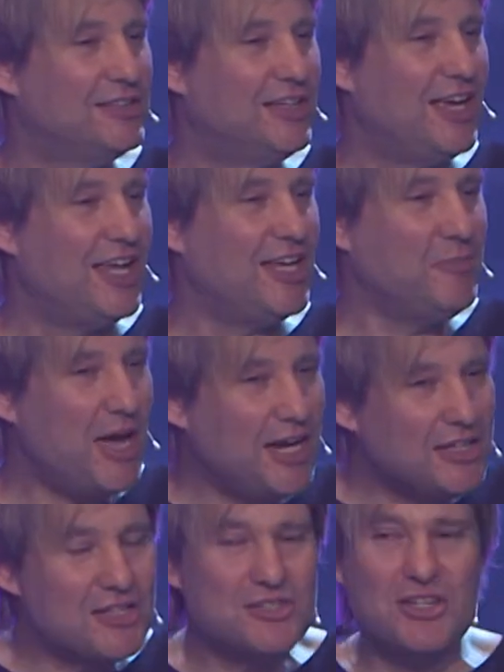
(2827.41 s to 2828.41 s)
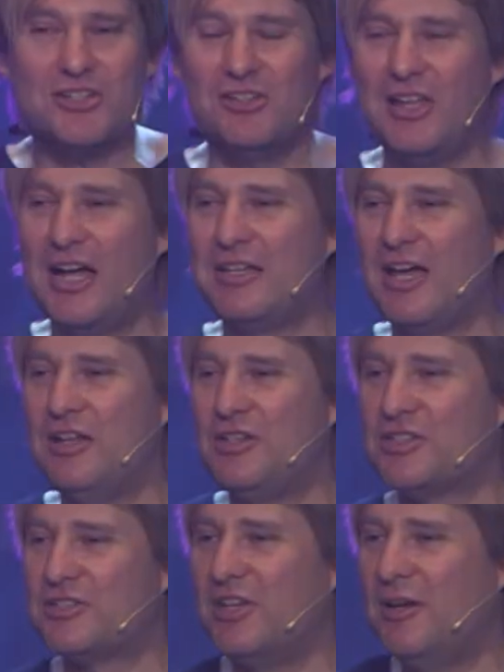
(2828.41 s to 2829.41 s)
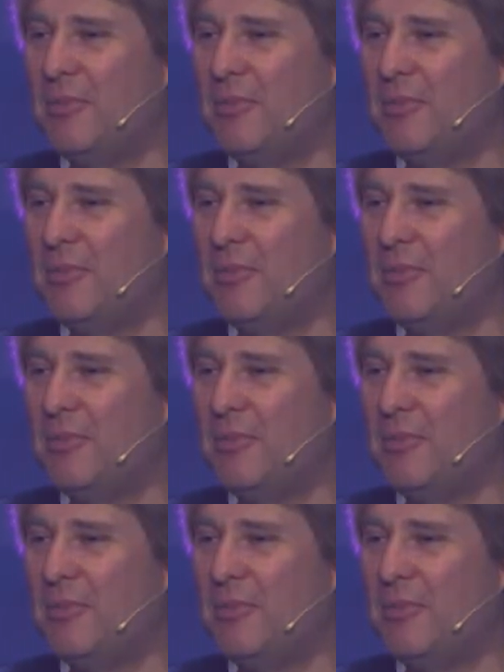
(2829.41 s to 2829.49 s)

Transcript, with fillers: And he made a decision that day, just him